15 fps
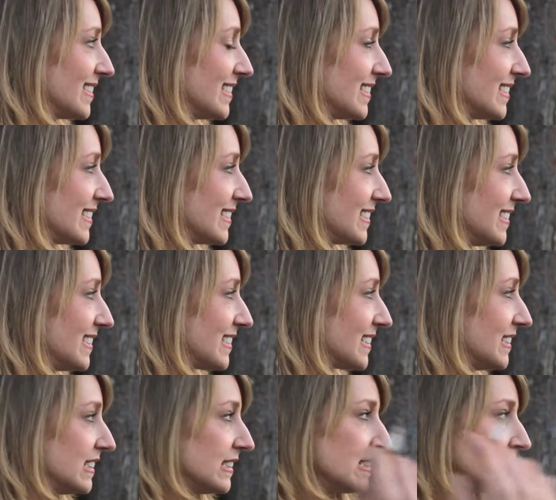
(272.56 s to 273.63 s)
so nothing new,
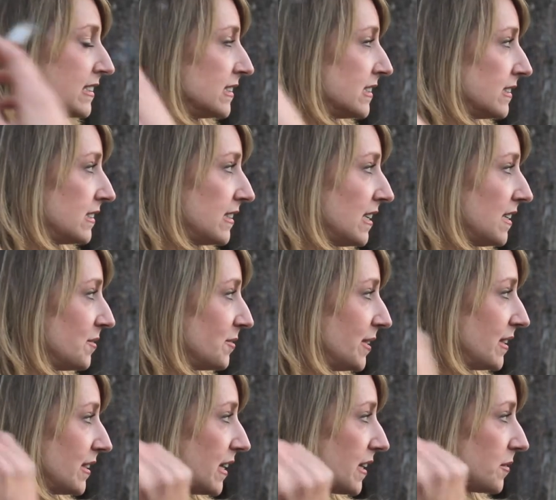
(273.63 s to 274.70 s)
really. Not
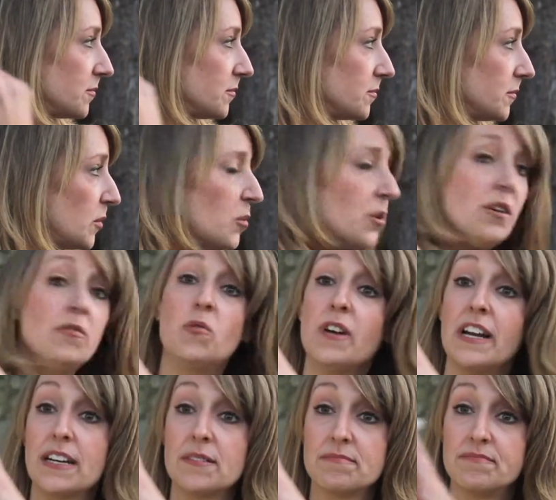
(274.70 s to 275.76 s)
really. Word of
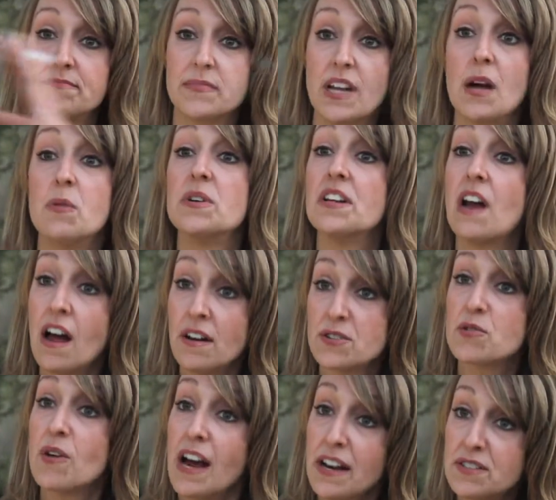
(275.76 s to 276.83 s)
warning, I would not
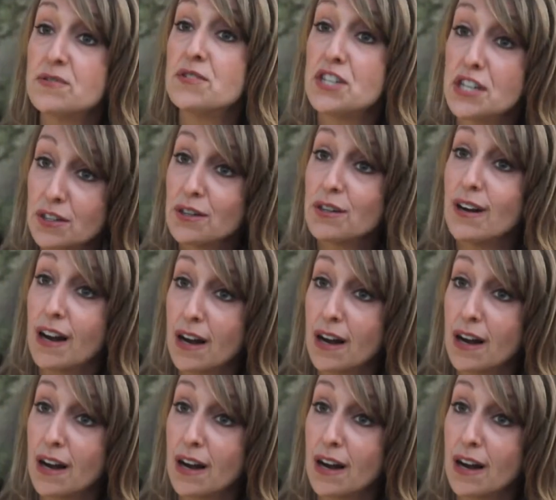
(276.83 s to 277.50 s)
try to cheer her